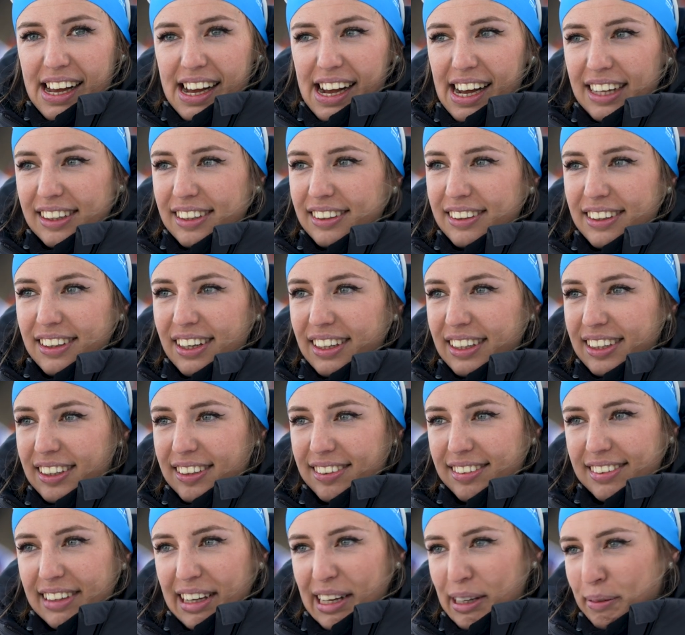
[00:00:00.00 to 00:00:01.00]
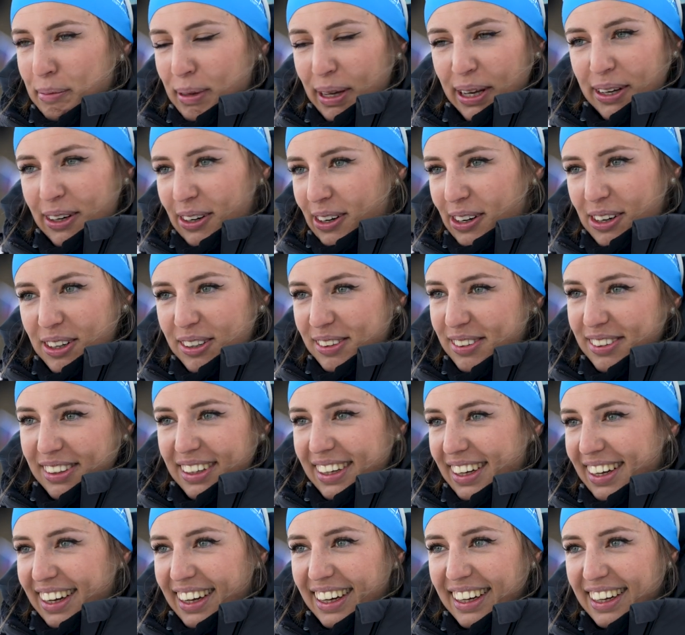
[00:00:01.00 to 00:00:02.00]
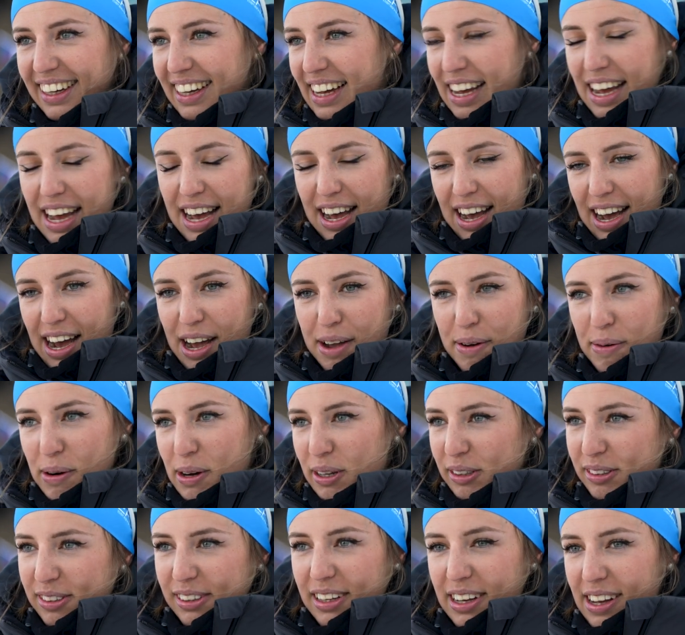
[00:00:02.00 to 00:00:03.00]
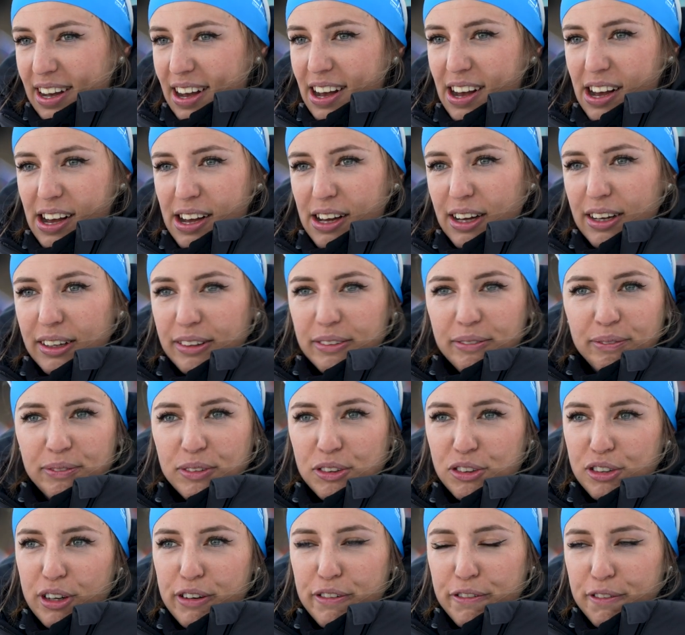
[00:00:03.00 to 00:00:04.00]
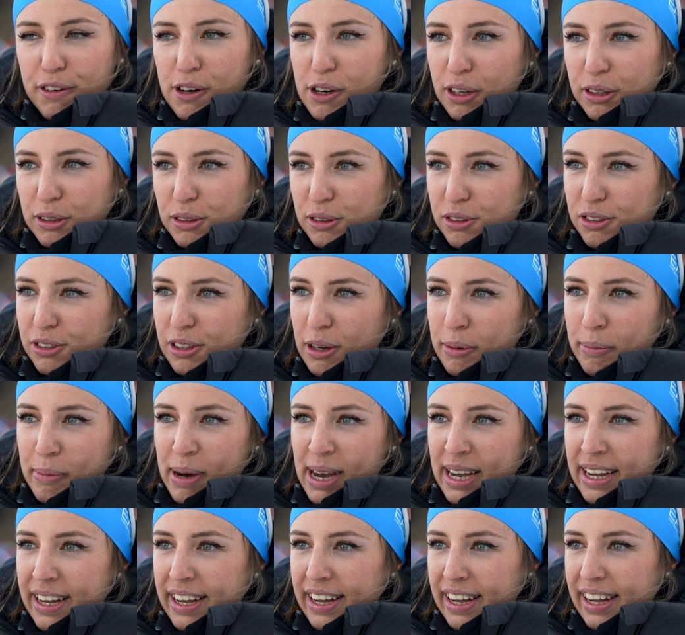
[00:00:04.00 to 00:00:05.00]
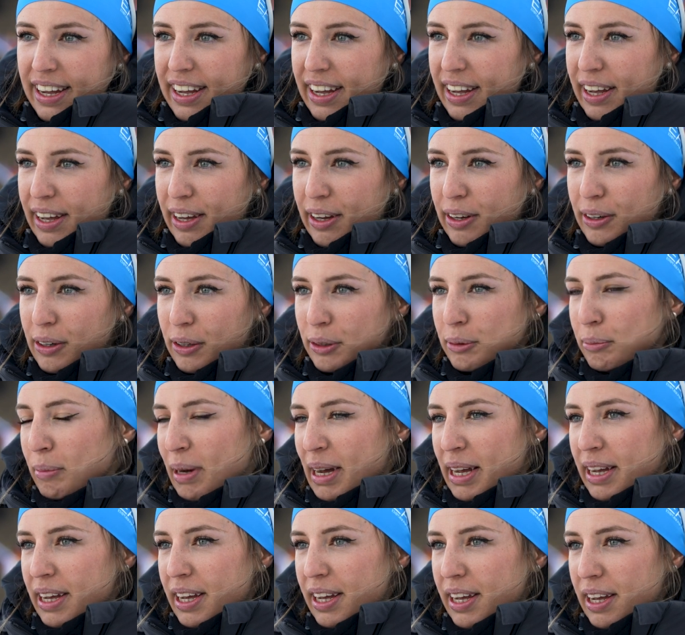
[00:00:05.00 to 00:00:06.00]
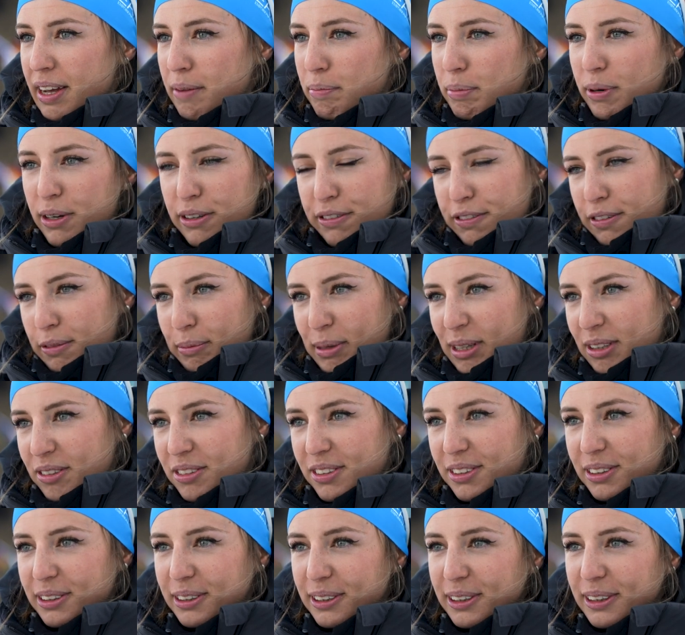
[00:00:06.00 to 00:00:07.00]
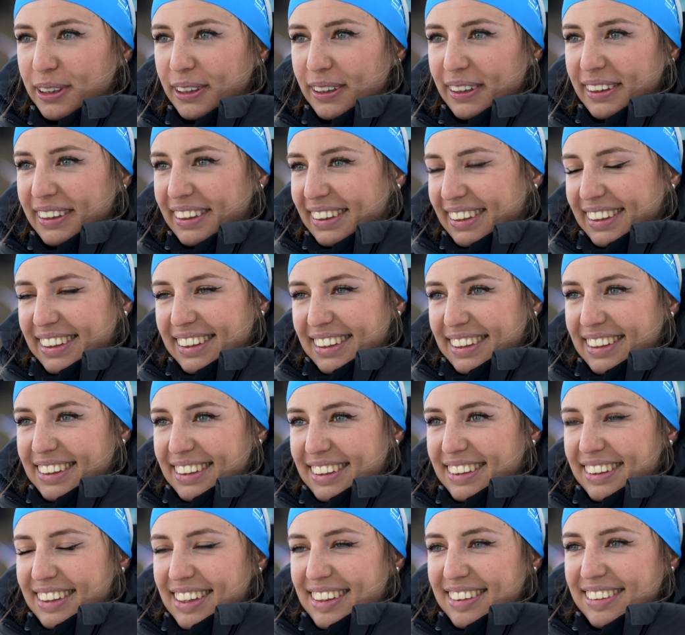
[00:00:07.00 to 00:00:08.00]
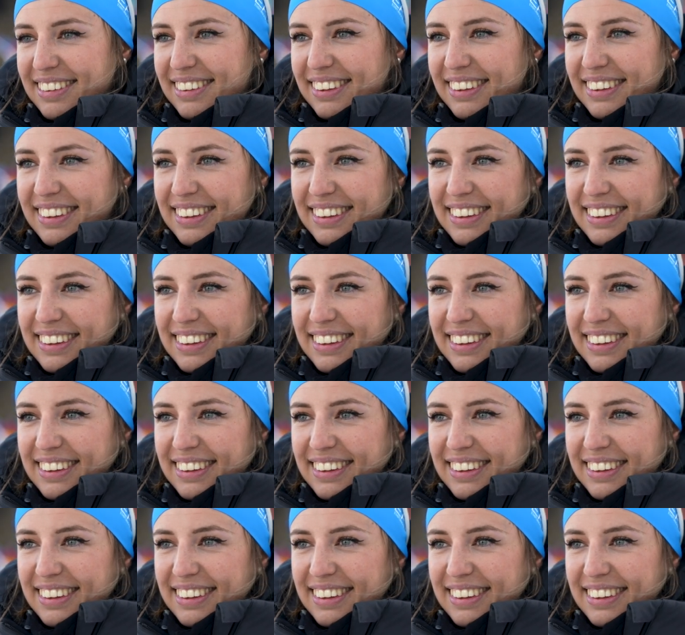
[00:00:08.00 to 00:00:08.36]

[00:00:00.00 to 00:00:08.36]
I didn't listen because I was so focused on my performance, so yes.